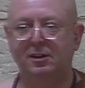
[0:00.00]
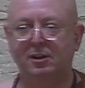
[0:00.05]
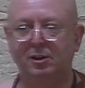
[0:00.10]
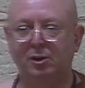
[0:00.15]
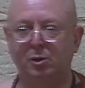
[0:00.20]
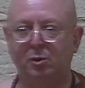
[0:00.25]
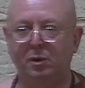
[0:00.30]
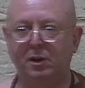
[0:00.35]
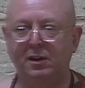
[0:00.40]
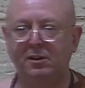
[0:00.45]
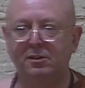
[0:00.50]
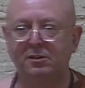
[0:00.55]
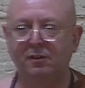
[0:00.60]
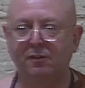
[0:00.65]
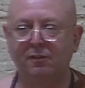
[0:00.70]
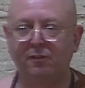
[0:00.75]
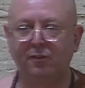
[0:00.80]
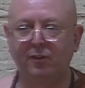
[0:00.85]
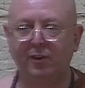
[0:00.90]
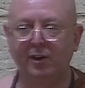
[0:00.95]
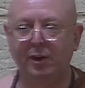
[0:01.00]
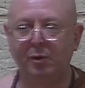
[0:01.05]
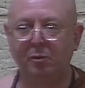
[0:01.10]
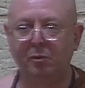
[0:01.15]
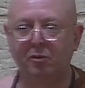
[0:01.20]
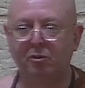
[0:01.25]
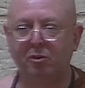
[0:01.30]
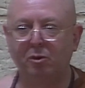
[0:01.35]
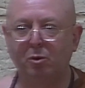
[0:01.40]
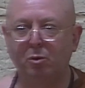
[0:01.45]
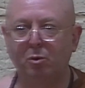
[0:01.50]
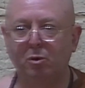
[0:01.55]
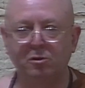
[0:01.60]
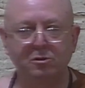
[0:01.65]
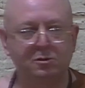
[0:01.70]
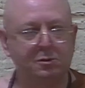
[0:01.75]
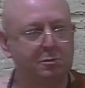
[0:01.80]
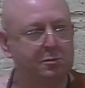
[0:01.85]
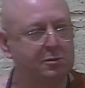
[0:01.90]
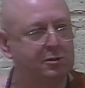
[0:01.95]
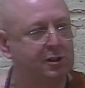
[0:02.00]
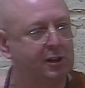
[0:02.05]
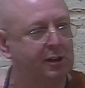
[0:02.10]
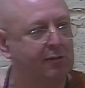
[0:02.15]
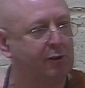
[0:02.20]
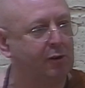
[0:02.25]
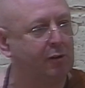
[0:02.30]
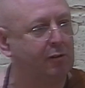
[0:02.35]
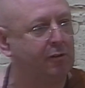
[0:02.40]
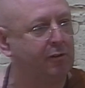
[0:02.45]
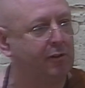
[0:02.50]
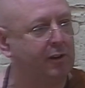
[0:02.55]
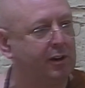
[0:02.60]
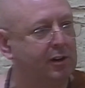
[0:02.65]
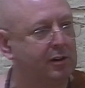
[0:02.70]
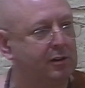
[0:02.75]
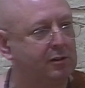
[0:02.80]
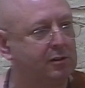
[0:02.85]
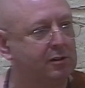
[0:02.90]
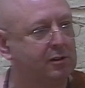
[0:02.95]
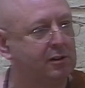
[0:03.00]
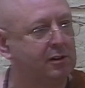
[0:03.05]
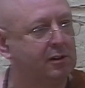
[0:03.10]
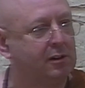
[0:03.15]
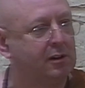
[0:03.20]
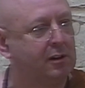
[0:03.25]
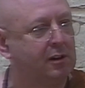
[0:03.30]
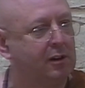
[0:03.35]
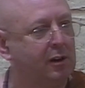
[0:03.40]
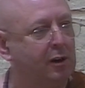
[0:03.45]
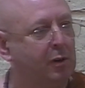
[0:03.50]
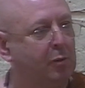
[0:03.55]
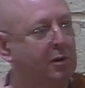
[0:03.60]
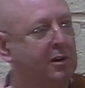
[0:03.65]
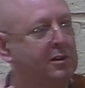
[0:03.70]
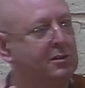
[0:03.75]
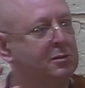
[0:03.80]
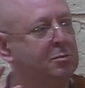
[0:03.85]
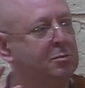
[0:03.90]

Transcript: You interfere with the quantum zero field, which